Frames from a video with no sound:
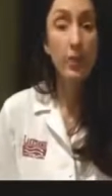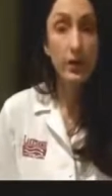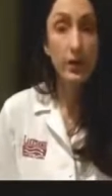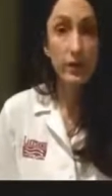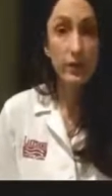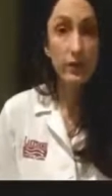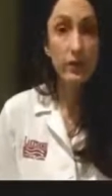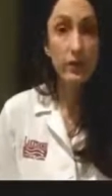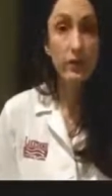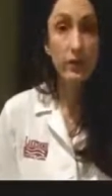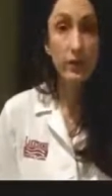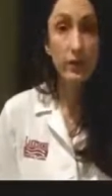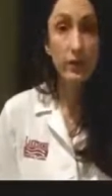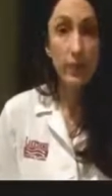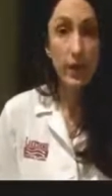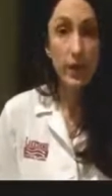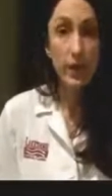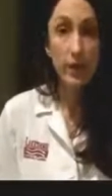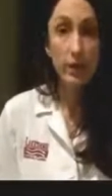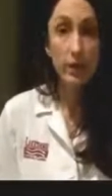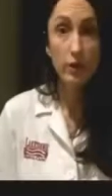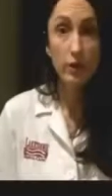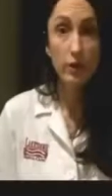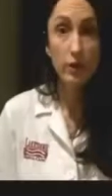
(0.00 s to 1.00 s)
the benefits of
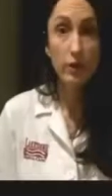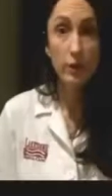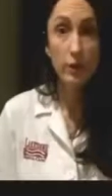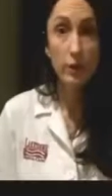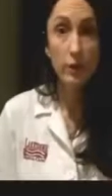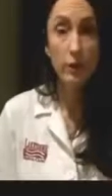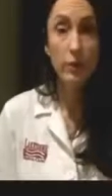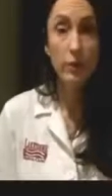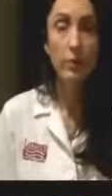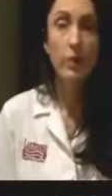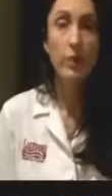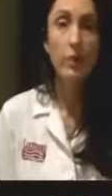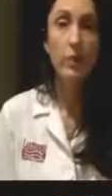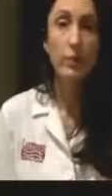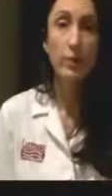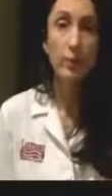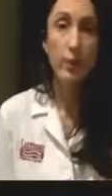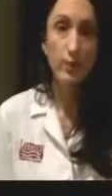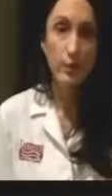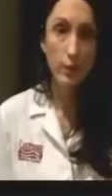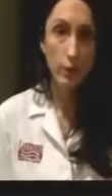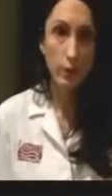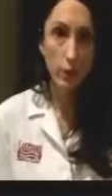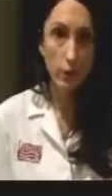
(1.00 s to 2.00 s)
mesh in repairing
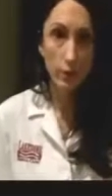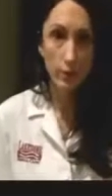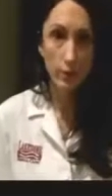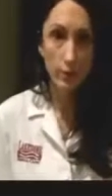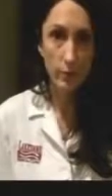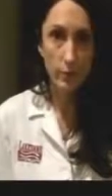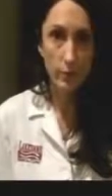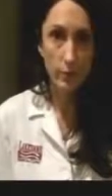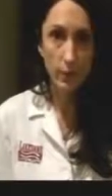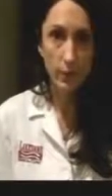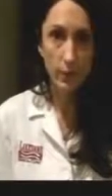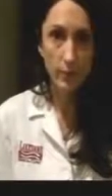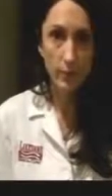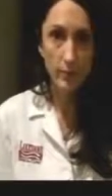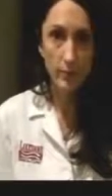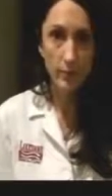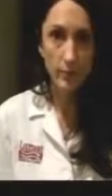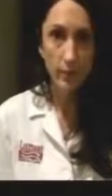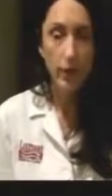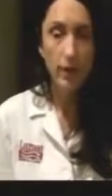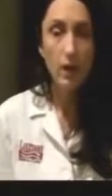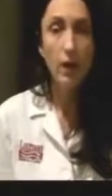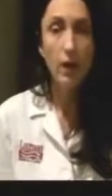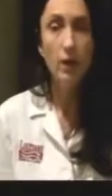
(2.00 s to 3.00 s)
pelvic organ
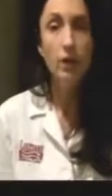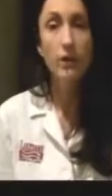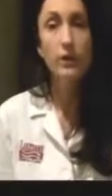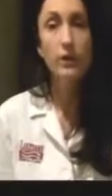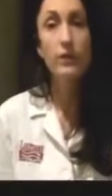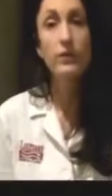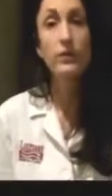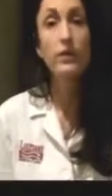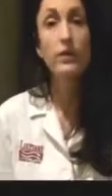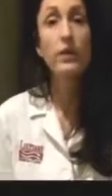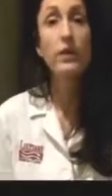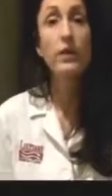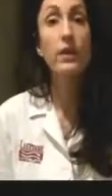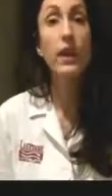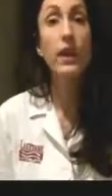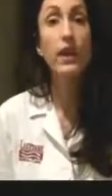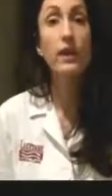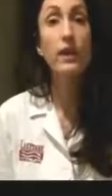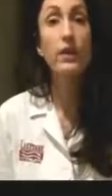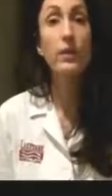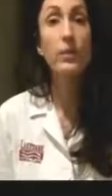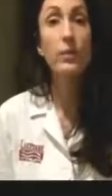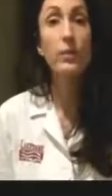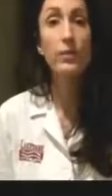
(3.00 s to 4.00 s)
prolapse are
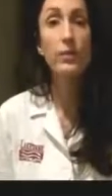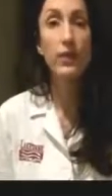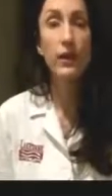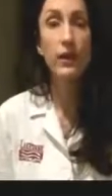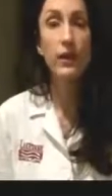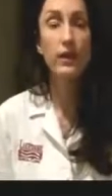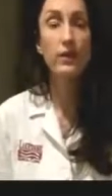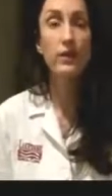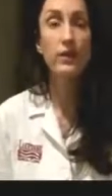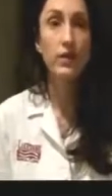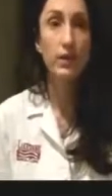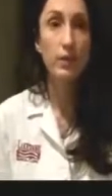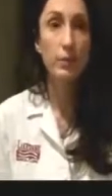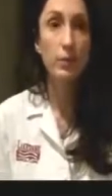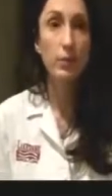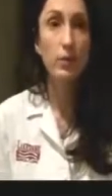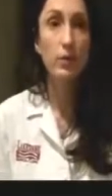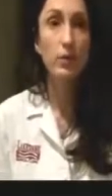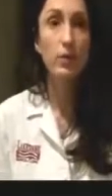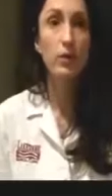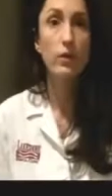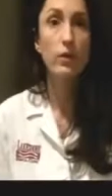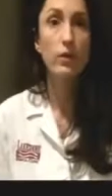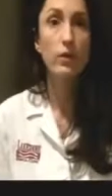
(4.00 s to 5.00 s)
that it provides a
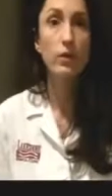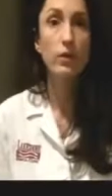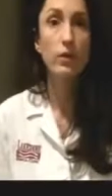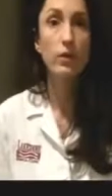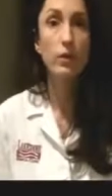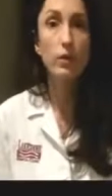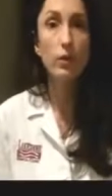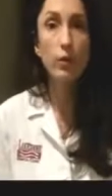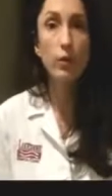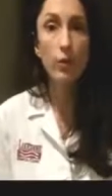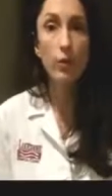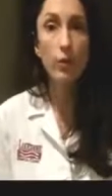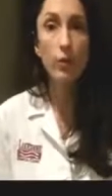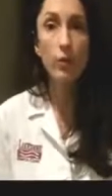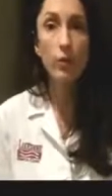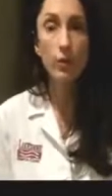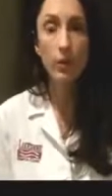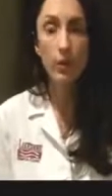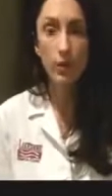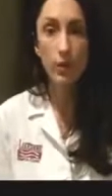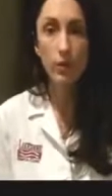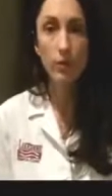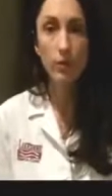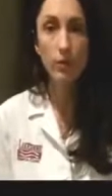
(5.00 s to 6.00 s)
more
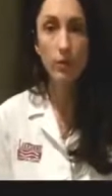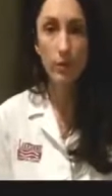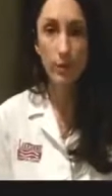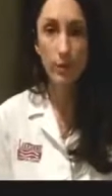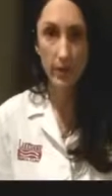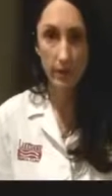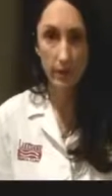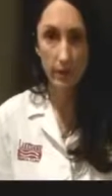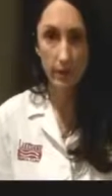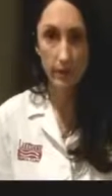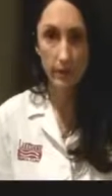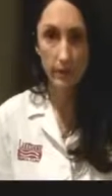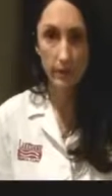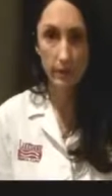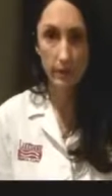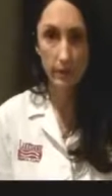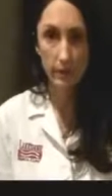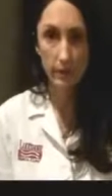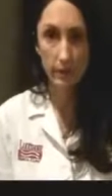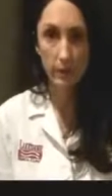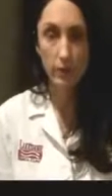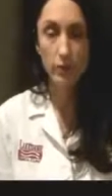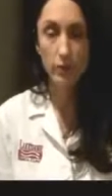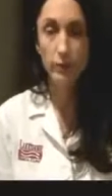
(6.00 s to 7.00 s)
durable repair.
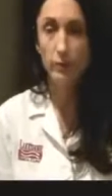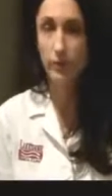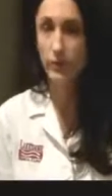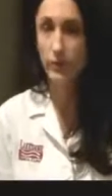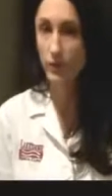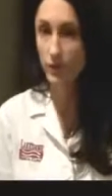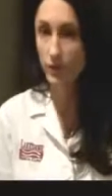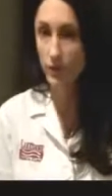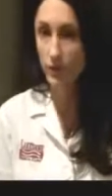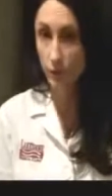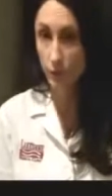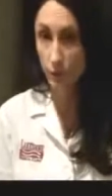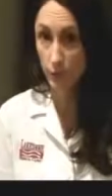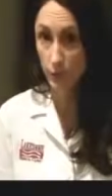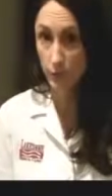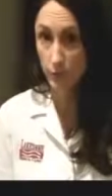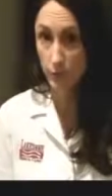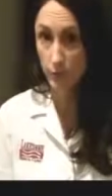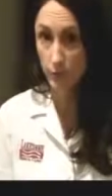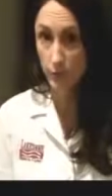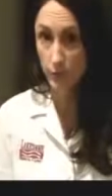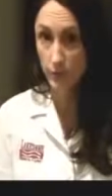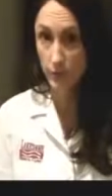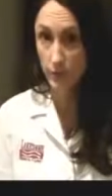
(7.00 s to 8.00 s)
There is much less
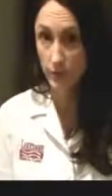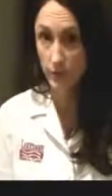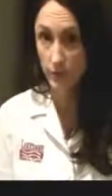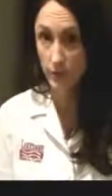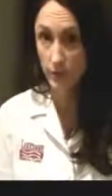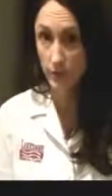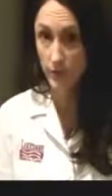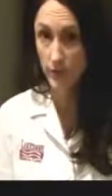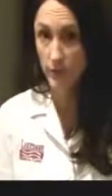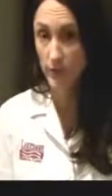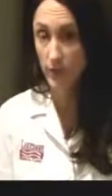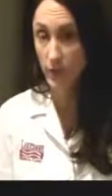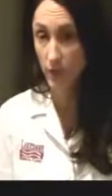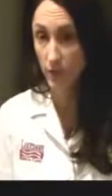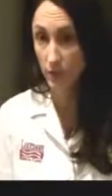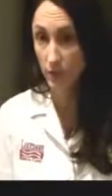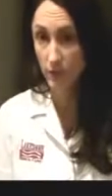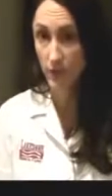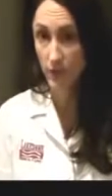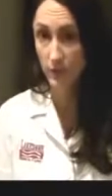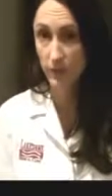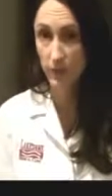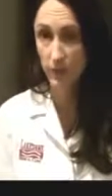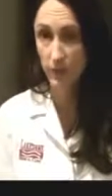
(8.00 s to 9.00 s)
recurrence rate, it's down
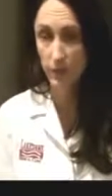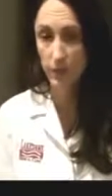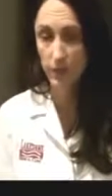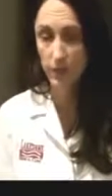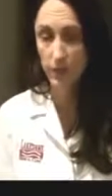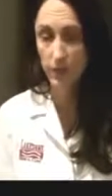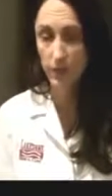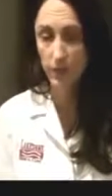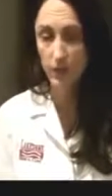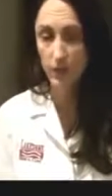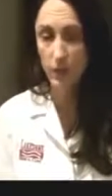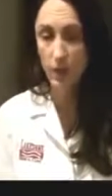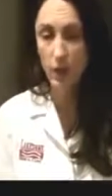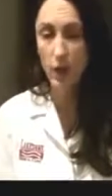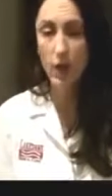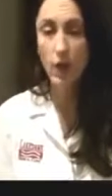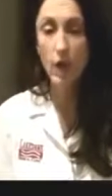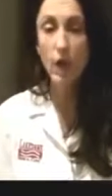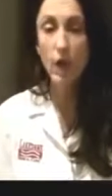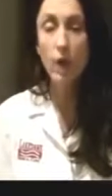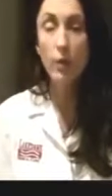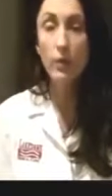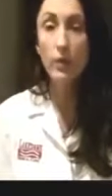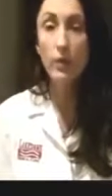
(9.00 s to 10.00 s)
to about
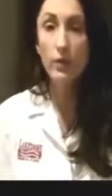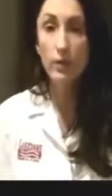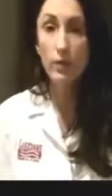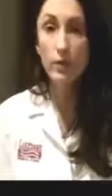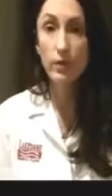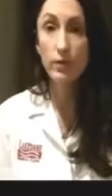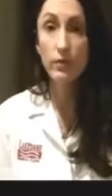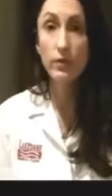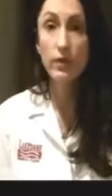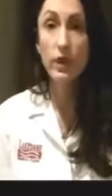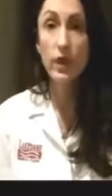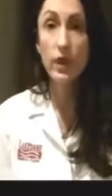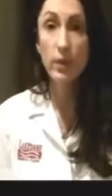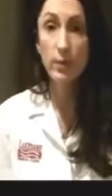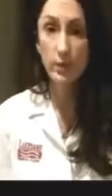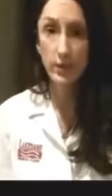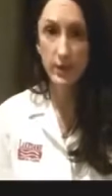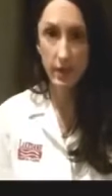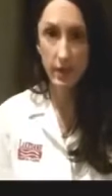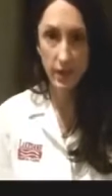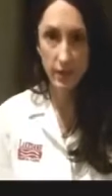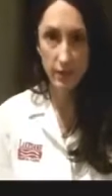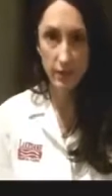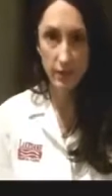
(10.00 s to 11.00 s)
5%, but there's
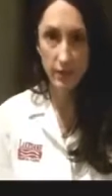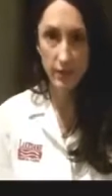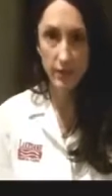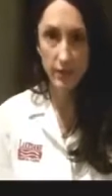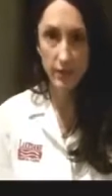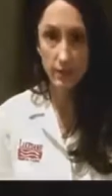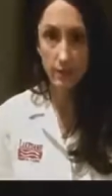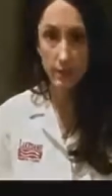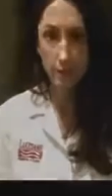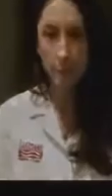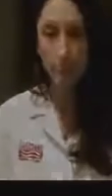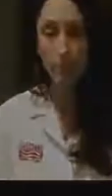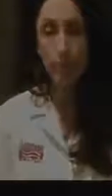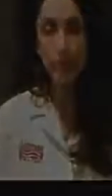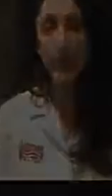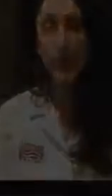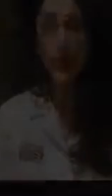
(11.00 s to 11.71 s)
complications.